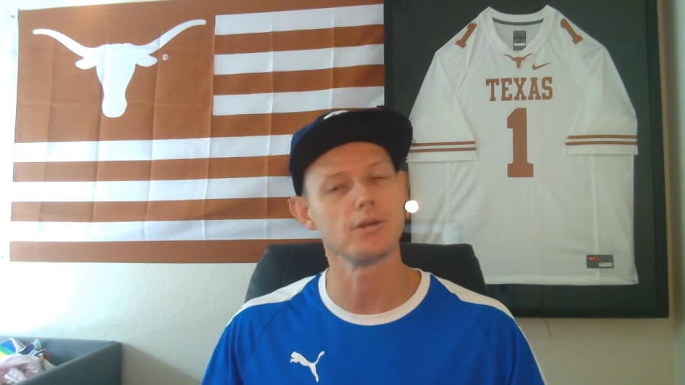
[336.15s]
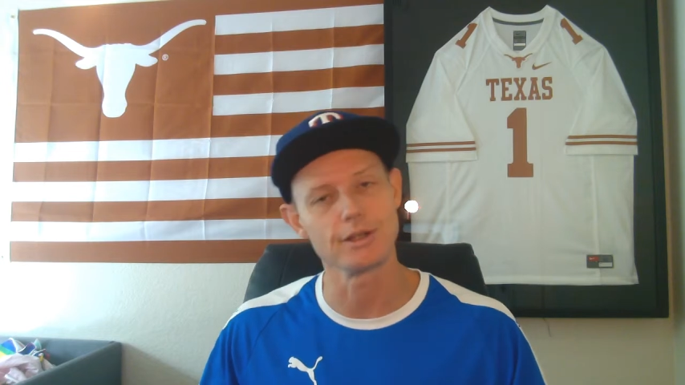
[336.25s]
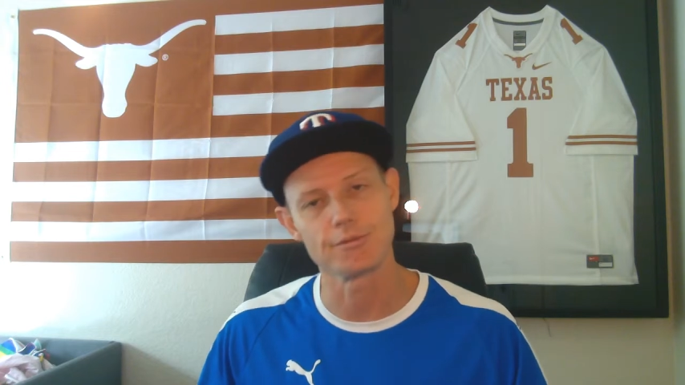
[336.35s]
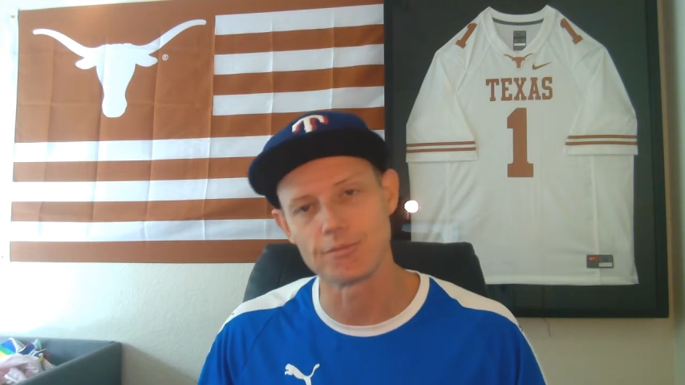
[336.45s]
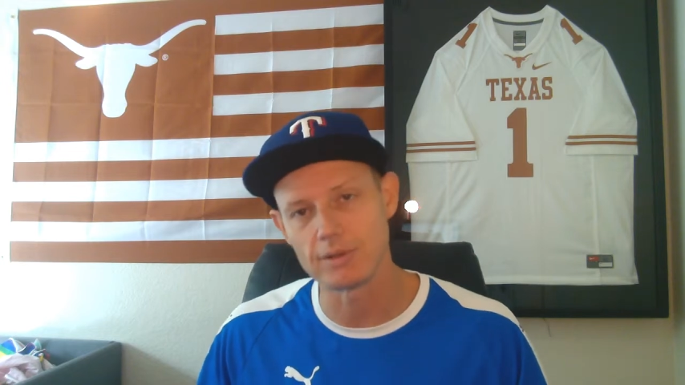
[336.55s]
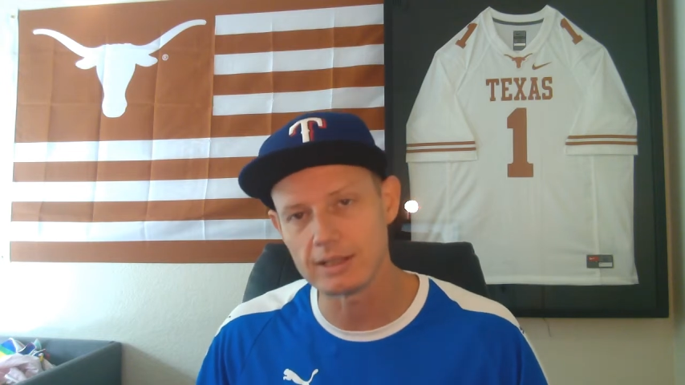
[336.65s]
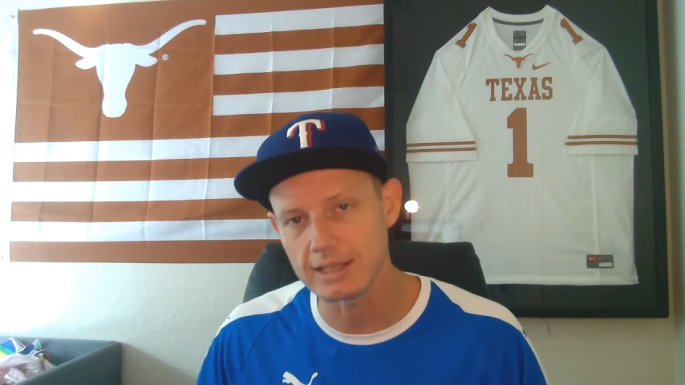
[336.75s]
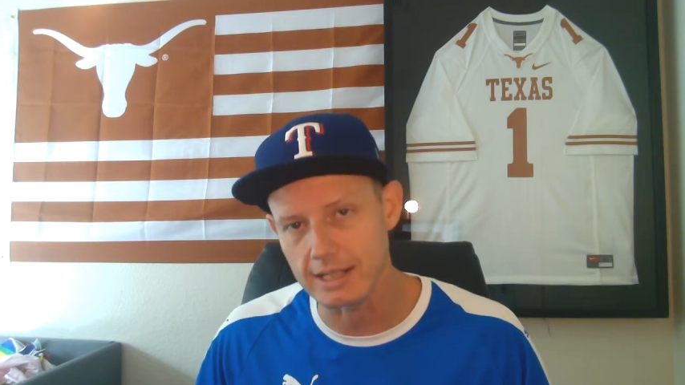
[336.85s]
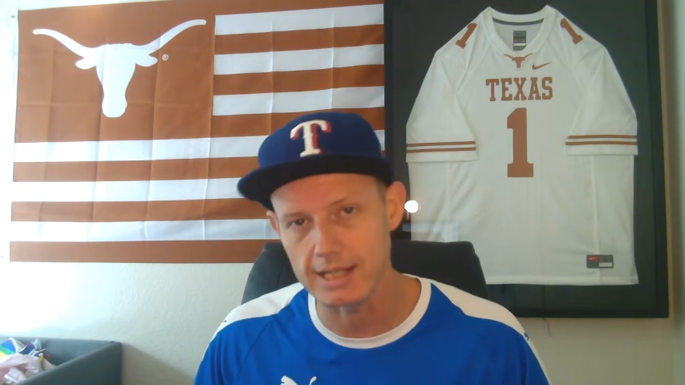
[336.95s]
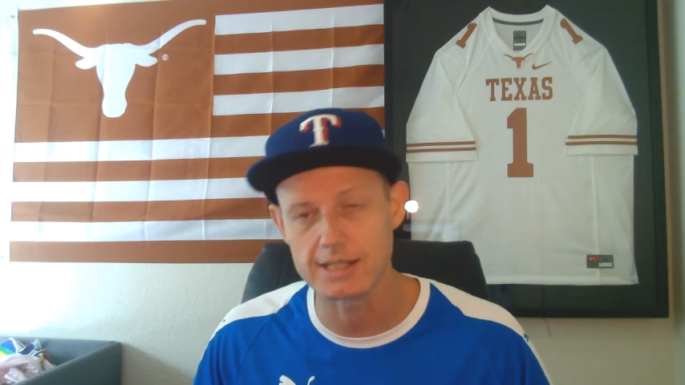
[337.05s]
there
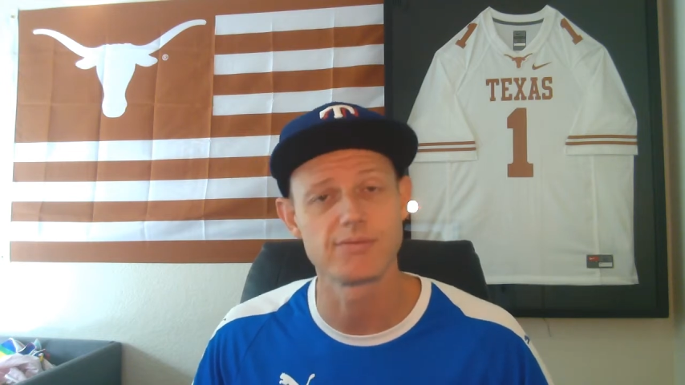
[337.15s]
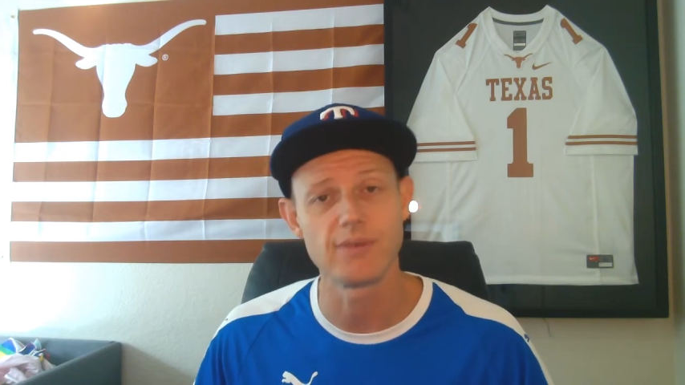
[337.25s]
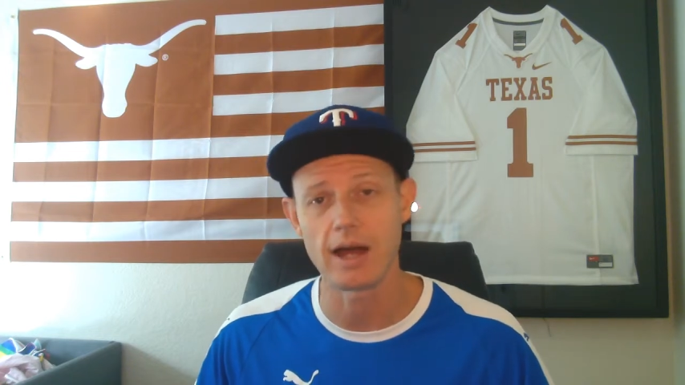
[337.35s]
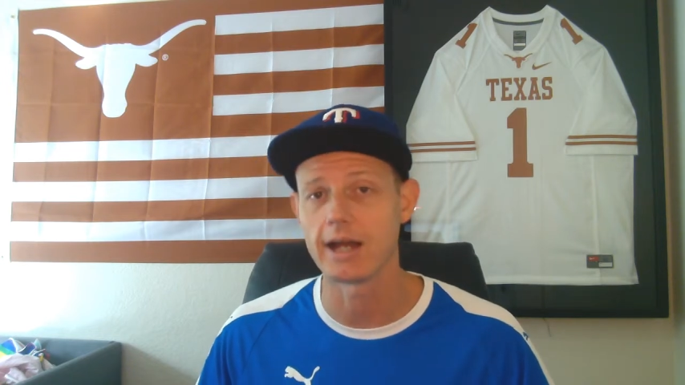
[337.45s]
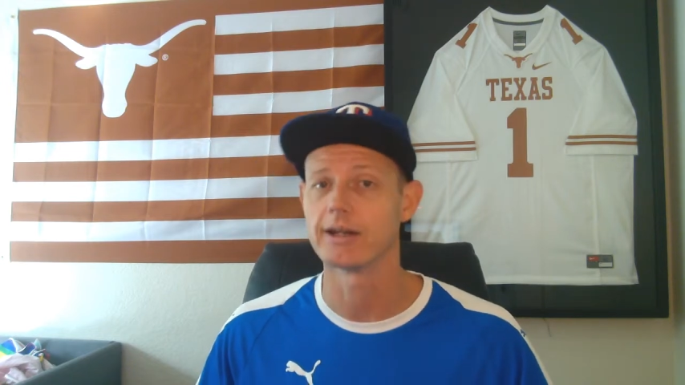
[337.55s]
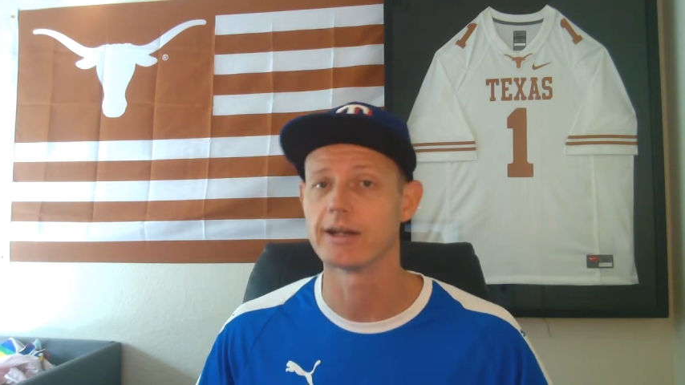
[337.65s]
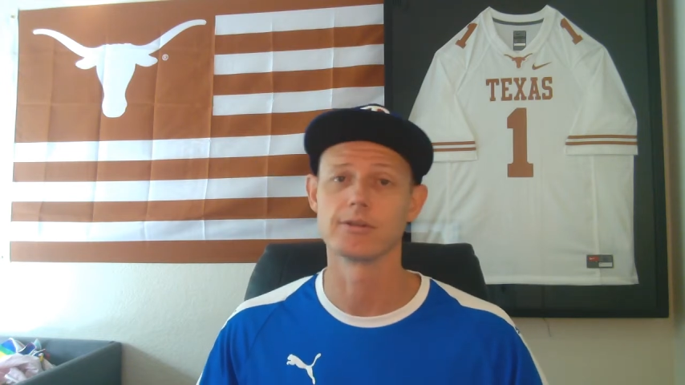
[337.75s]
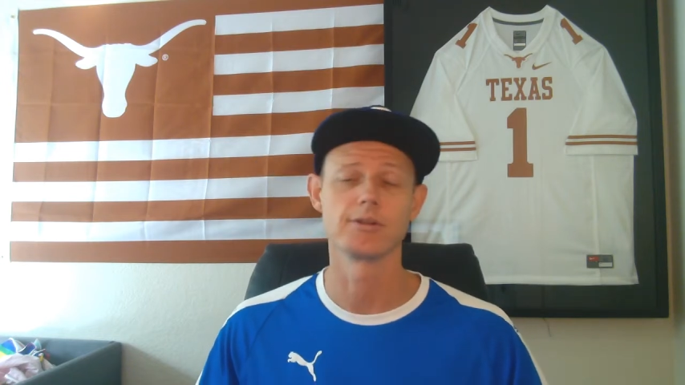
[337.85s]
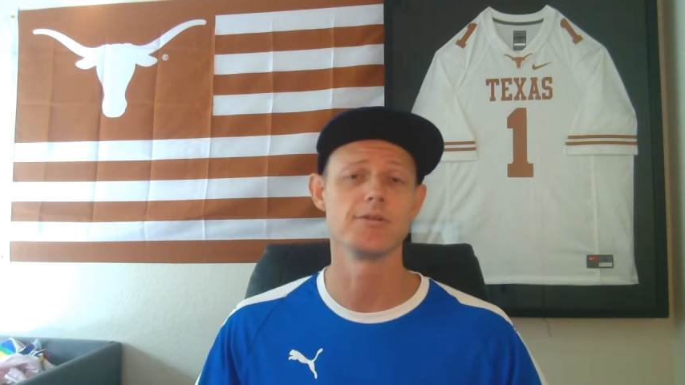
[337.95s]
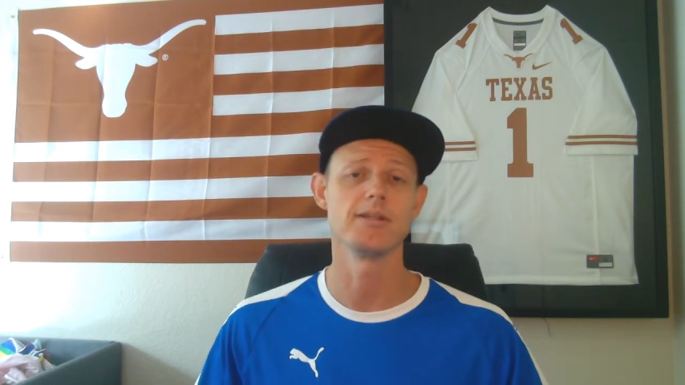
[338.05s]
really is fire in
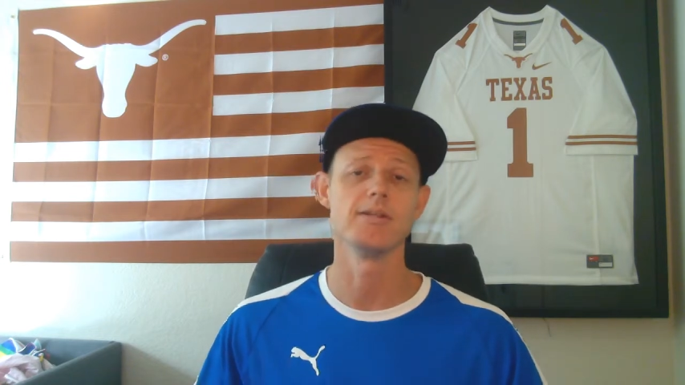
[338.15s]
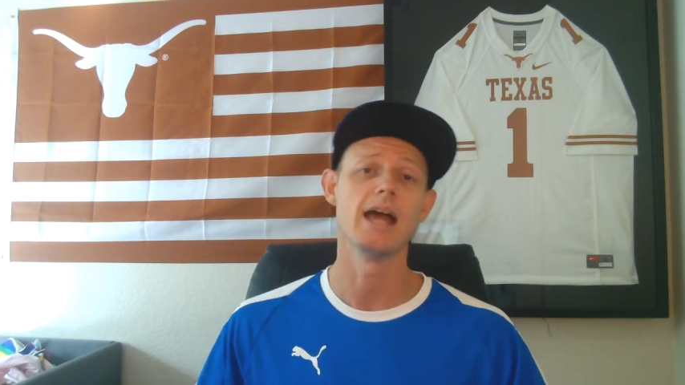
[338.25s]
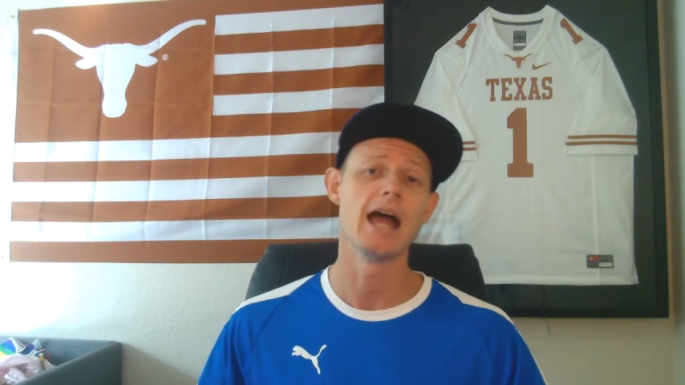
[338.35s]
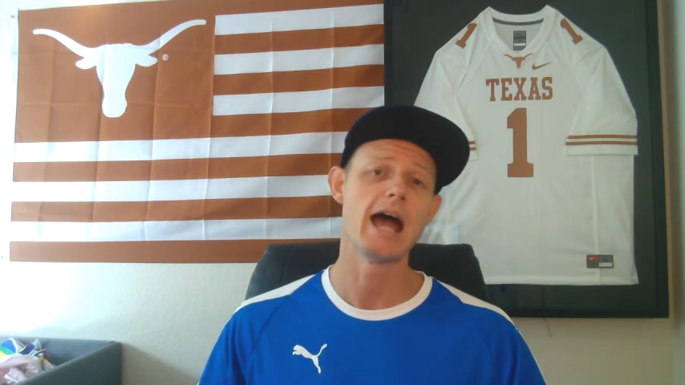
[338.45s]
recruiting, and